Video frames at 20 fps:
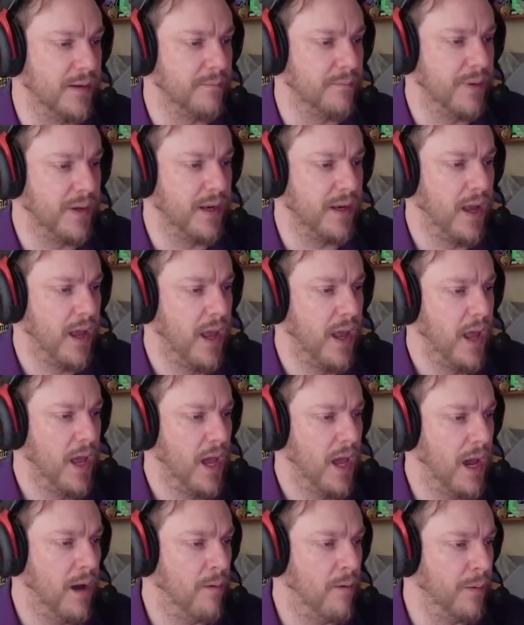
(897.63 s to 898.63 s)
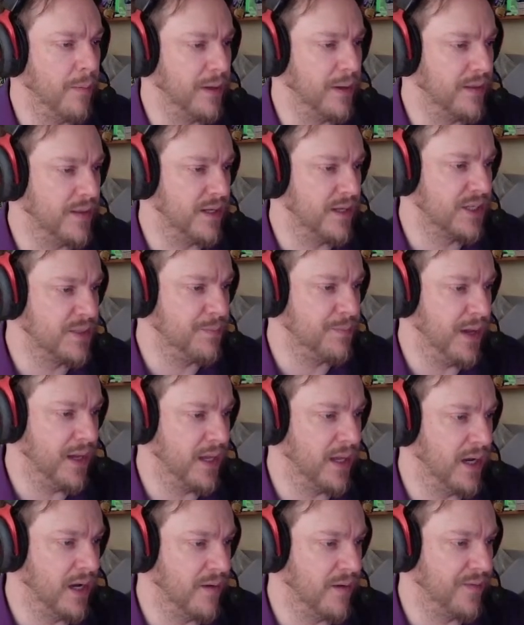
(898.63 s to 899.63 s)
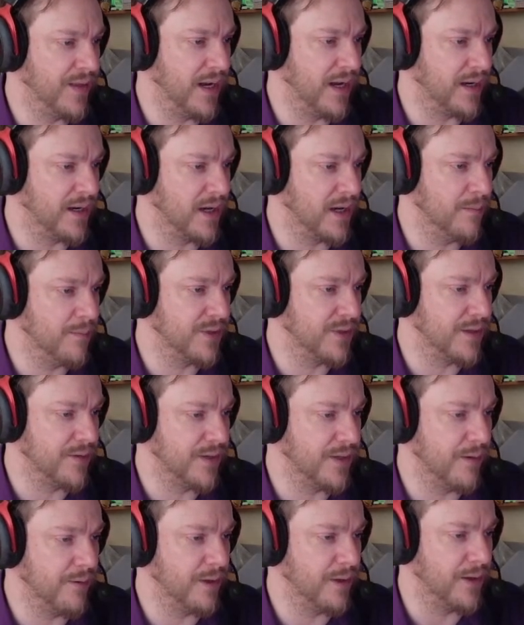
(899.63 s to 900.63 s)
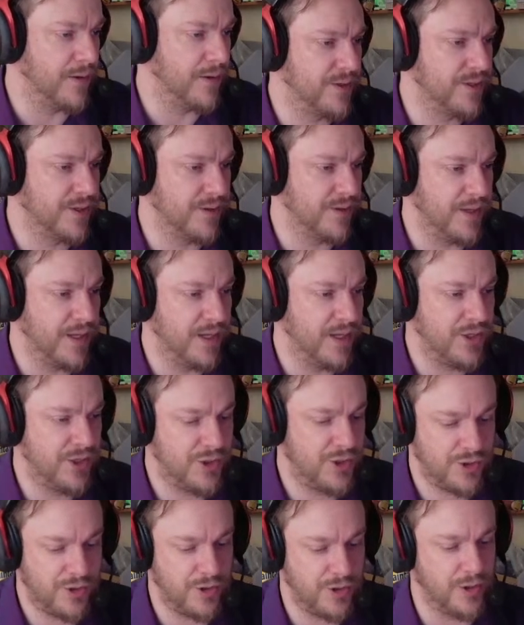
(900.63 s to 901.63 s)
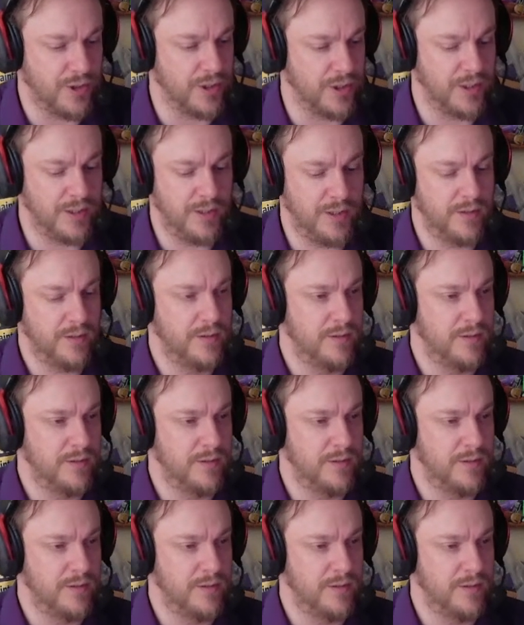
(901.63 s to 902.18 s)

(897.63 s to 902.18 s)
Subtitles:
But I want to make this big enough that it comes out. There we go. this should